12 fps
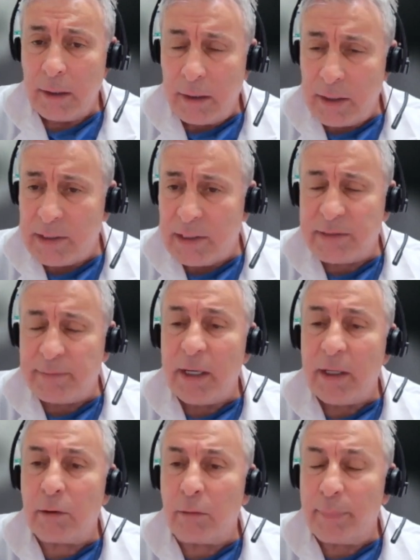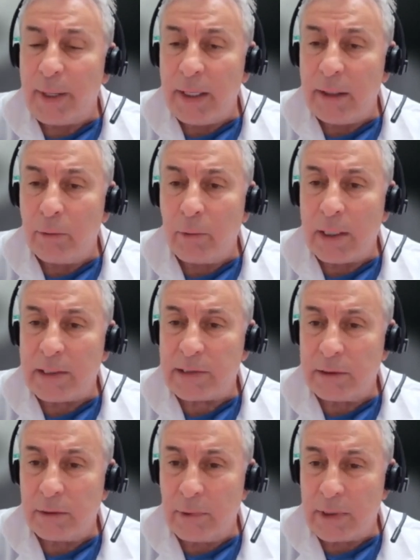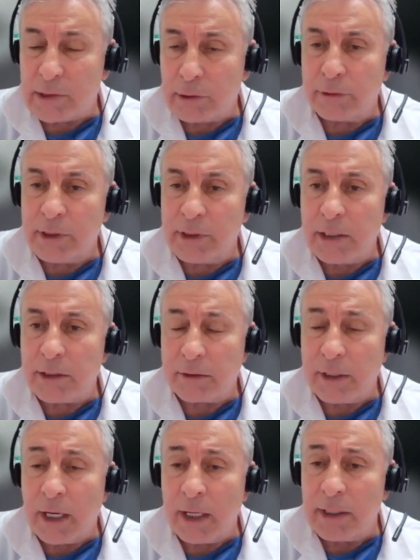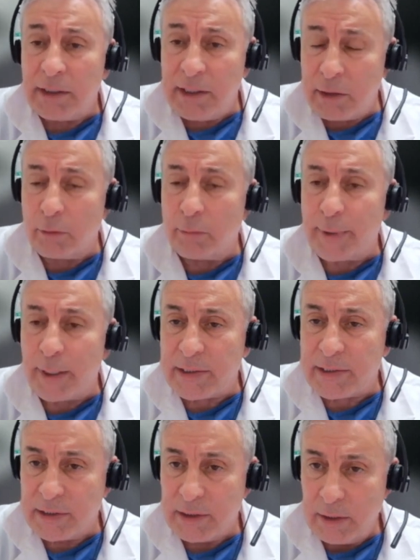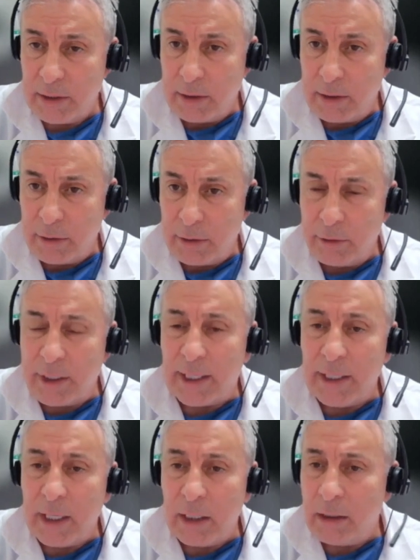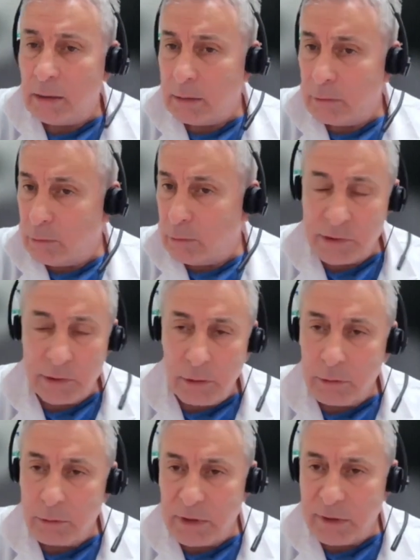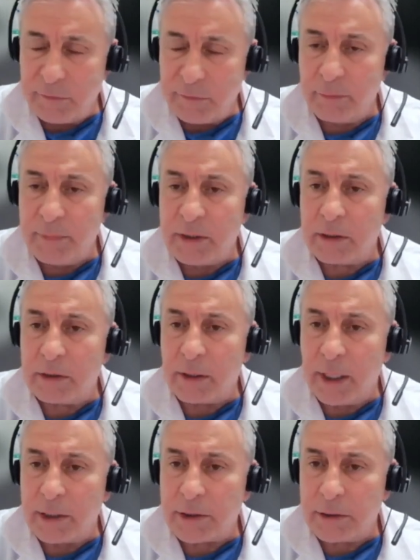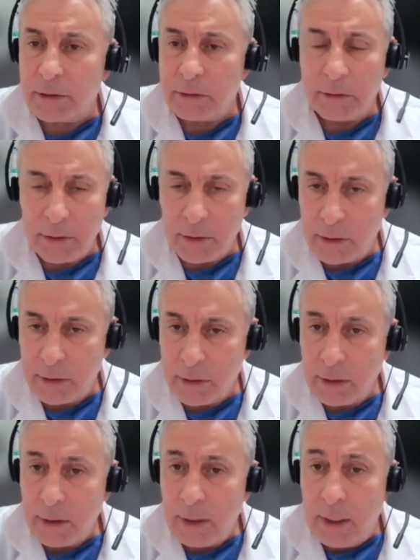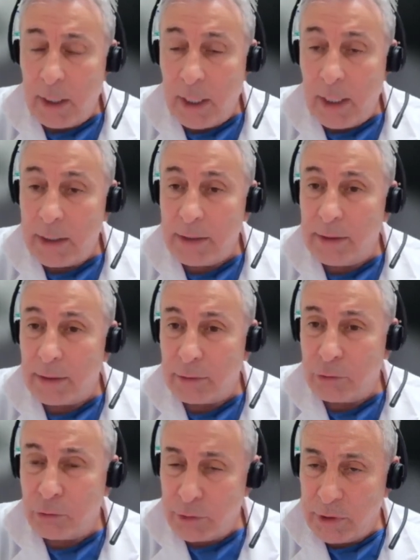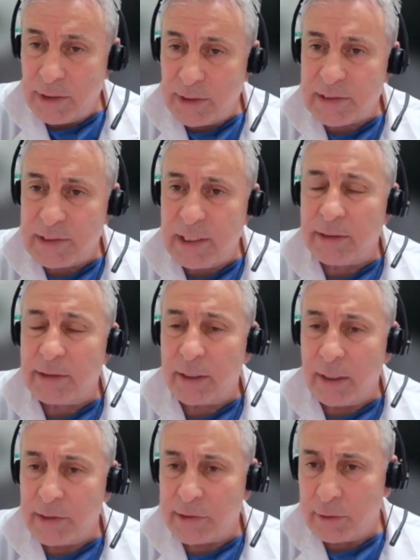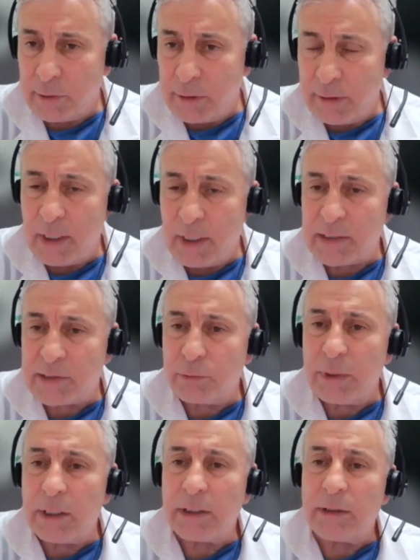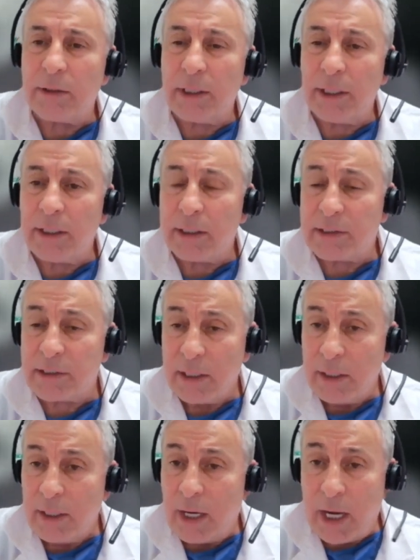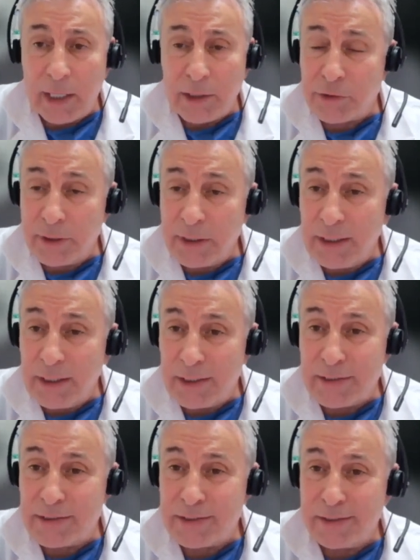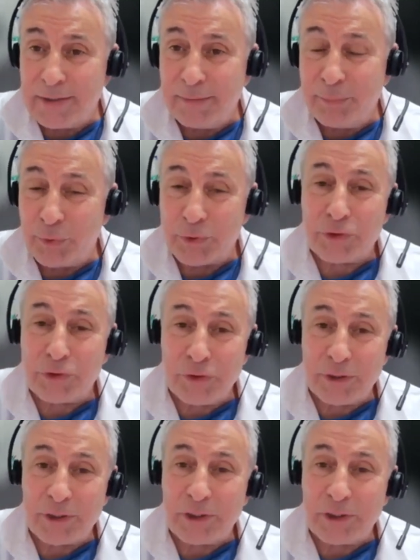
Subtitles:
his main complaint was claudication. I decompress the canal with no deformity correction, and 2 years later, I saw him last week in the clinics. Actually, his posture